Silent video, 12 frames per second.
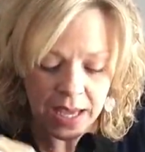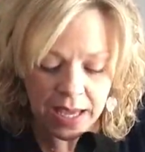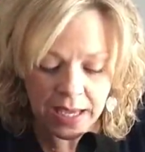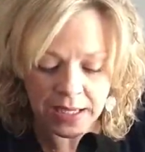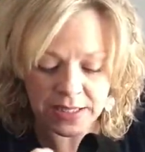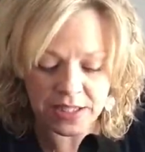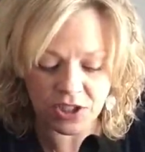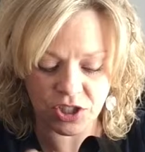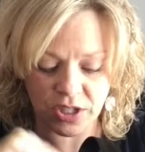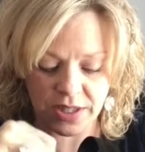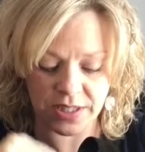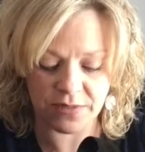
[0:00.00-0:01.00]
In
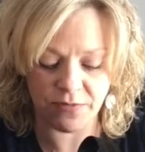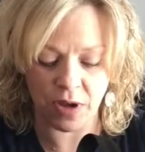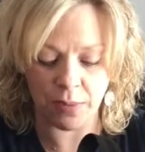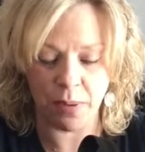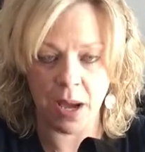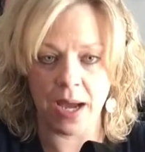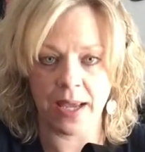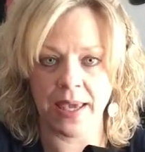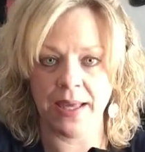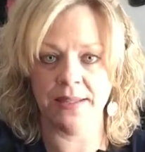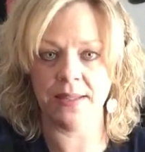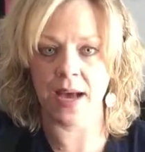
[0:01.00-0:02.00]
addition, in this front pocket,